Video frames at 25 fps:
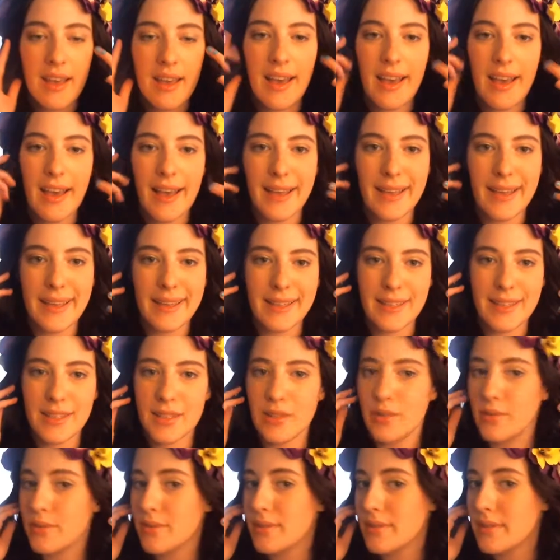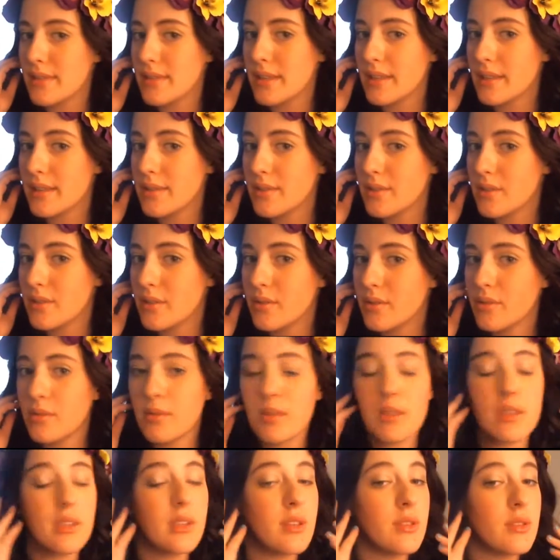I used these two
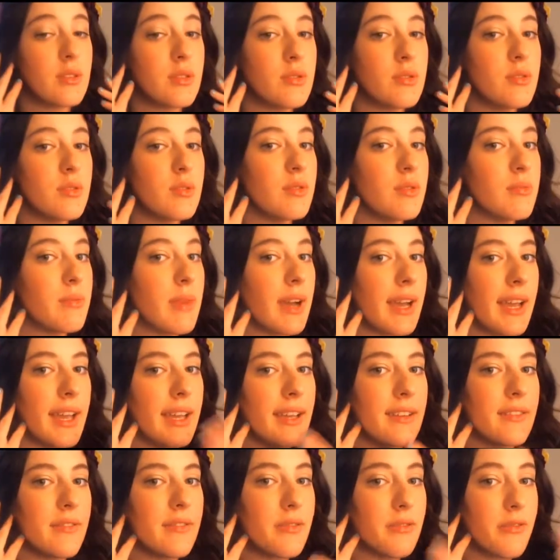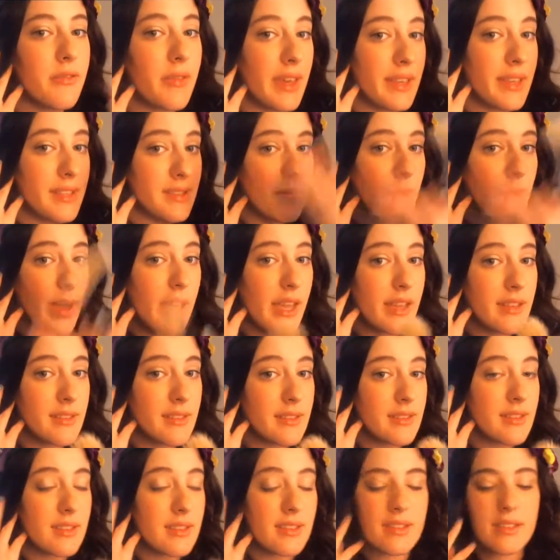to do my face
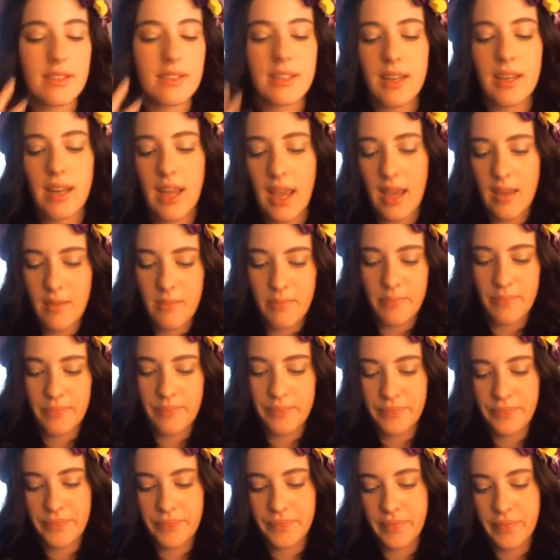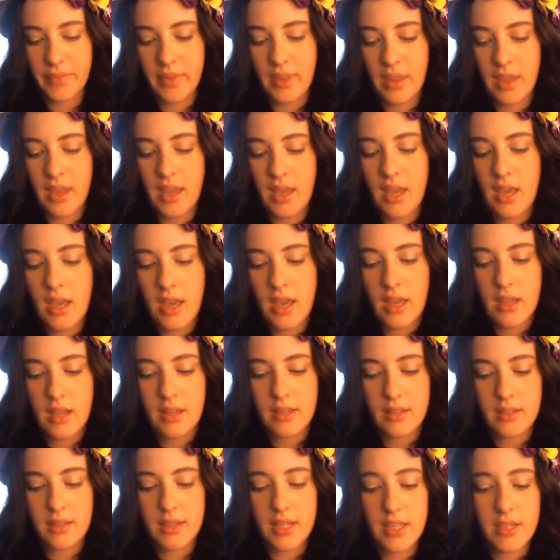base today.
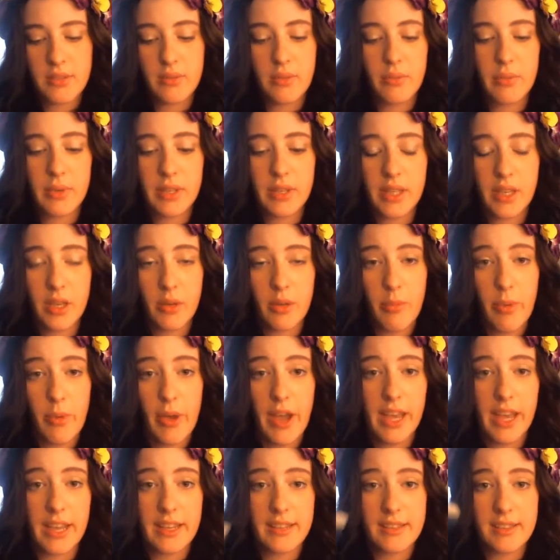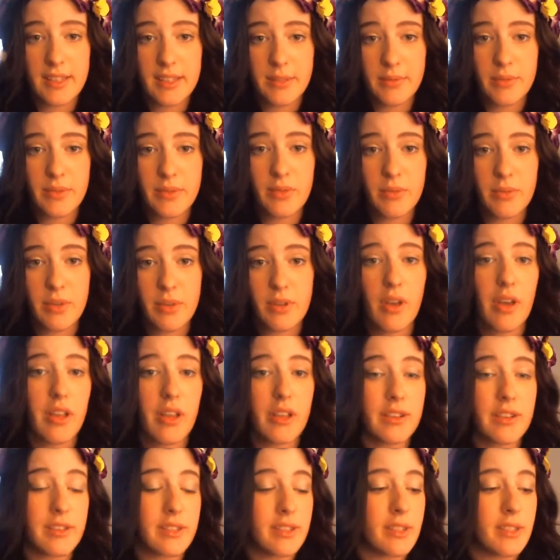These were really good buys. This was
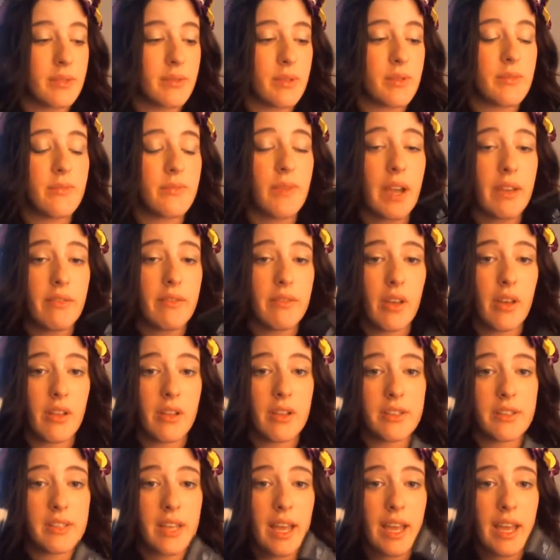$3 and this was $5.